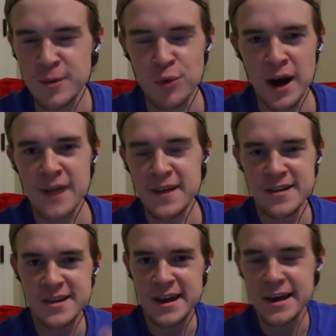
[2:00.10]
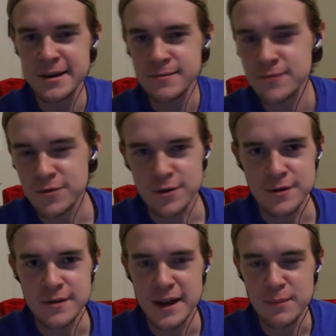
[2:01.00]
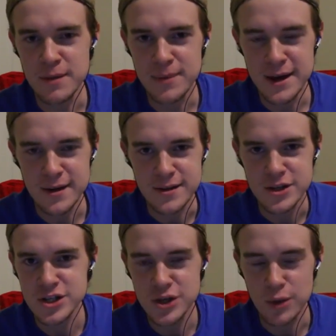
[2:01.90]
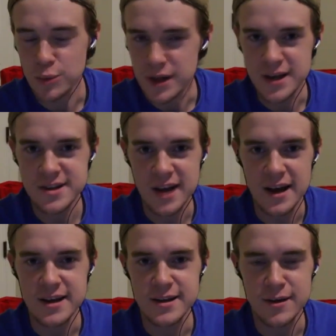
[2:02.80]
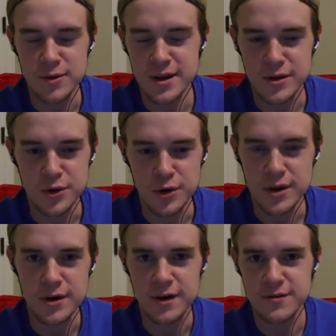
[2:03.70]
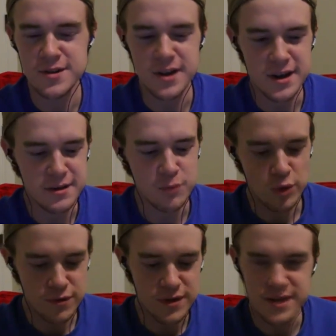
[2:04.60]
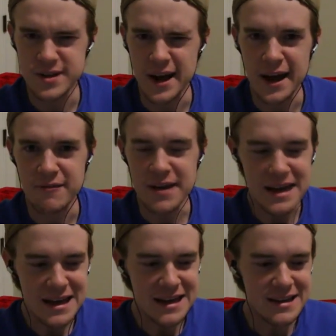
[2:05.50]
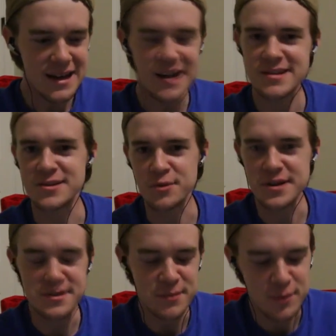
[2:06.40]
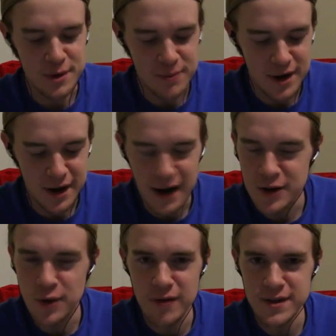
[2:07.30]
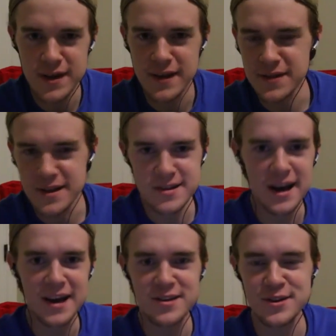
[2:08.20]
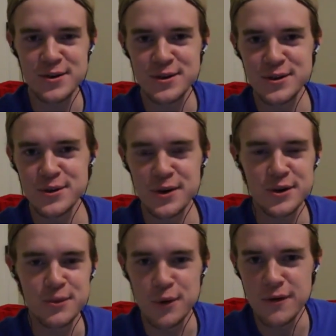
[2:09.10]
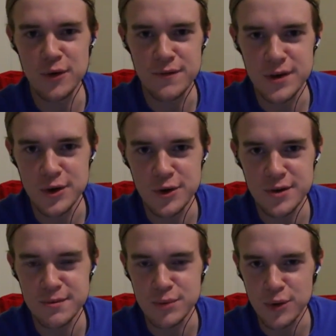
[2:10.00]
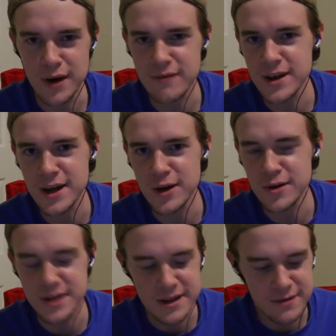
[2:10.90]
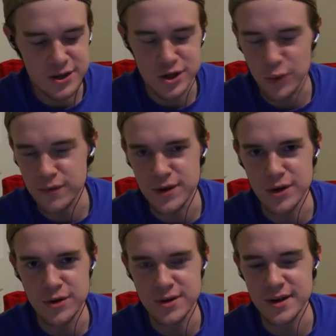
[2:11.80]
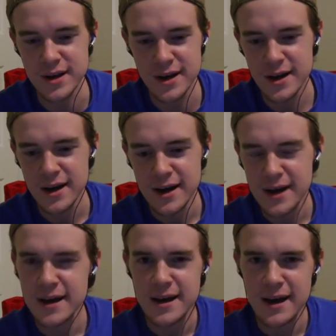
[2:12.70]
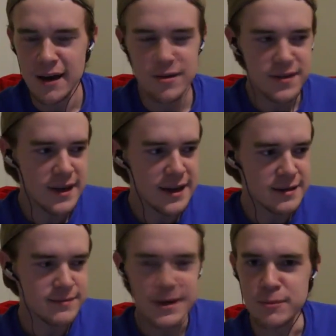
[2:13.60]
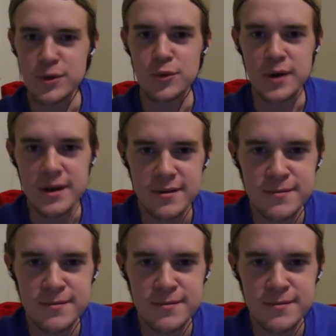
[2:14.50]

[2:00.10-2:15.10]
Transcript: up, Ryan? Thanks again for letting me be on this show. I'm really excited, and I was telling you earlier, I've studied more for this than I have any test in recent memory. But I do everything that these guys do, too. I do movie reviews, Blu-ray videos, TV show reviews, and everything in between.